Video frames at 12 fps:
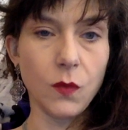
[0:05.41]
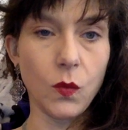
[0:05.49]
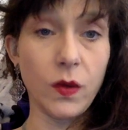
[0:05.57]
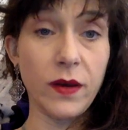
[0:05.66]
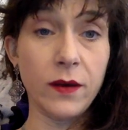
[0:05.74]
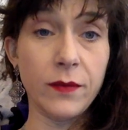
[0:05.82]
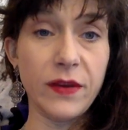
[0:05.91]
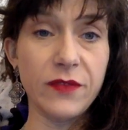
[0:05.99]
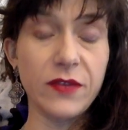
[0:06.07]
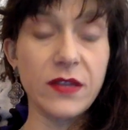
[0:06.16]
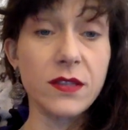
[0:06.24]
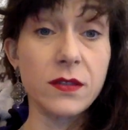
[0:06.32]
wow, my
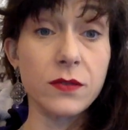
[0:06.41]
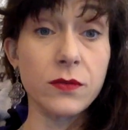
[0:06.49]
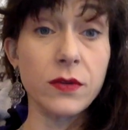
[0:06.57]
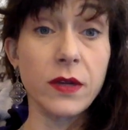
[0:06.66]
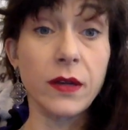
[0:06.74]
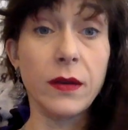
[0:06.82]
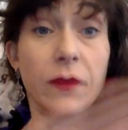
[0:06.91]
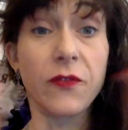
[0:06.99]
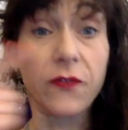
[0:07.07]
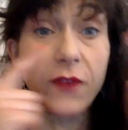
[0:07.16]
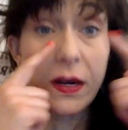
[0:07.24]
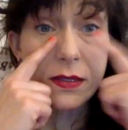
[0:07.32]
face is really
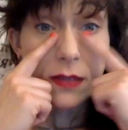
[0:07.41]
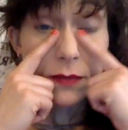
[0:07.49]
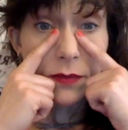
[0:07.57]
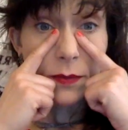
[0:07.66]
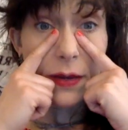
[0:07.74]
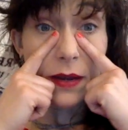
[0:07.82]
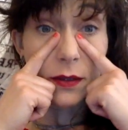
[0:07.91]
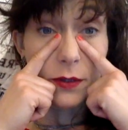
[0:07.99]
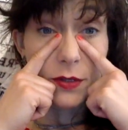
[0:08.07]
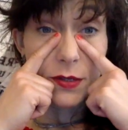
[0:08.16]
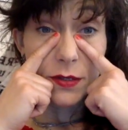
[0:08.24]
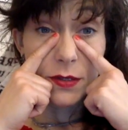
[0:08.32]
fucked up from
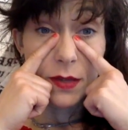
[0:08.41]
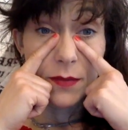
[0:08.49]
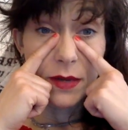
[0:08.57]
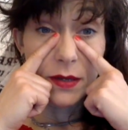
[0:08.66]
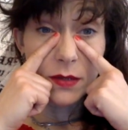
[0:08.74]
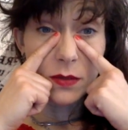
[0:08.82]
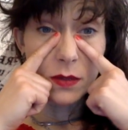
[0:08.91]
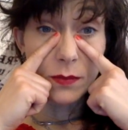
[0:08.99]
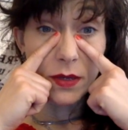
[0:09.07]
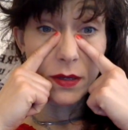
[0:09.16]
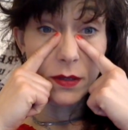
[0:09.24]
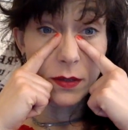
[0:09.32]
allergies. I might as well
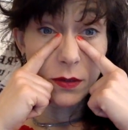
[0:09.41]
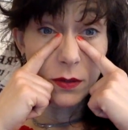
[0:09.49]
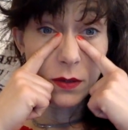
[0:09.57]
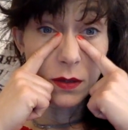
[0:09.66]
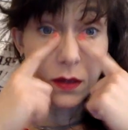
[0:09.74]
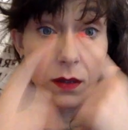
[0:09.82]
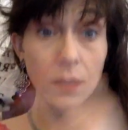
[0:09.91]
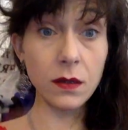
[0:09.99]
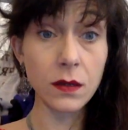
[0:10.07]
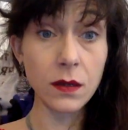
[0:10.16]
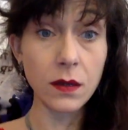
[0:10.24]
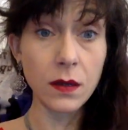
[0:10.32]
be a dude.
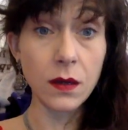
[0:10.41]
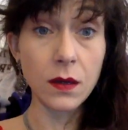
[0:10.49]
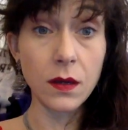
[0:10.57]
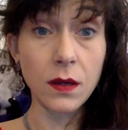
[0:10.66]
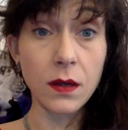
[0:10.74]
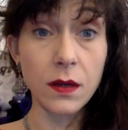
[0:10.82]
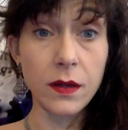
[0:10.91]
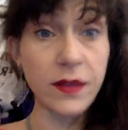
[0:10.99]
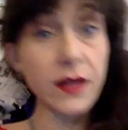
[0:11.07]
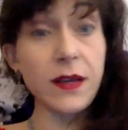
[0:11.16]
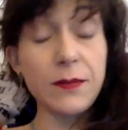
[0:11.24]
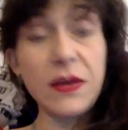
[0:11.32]
And then
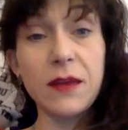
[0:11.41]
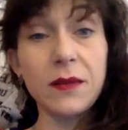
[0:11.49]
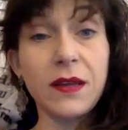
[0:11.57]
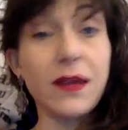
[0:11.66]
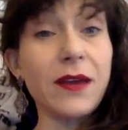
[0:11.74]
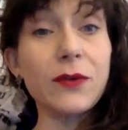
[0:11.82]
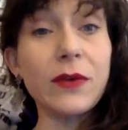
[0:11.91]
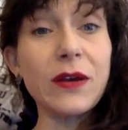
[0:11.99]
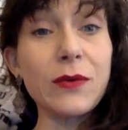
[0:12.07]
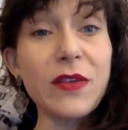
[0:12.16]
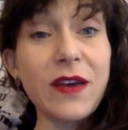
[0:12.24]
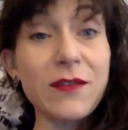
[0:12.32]
I'd be able to get away
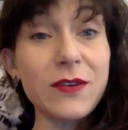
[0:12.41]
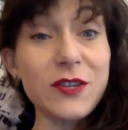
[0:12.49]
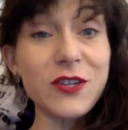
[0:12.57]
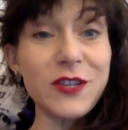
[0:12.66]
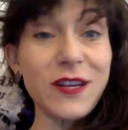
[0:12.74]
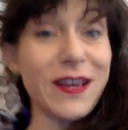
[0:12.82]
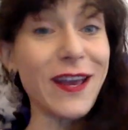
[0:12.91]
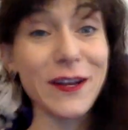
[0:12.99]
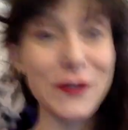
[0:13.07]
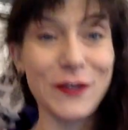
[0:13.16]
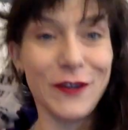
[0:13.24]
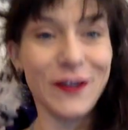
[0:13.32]
with having a shitty
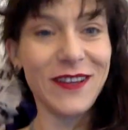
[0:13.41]
attitude.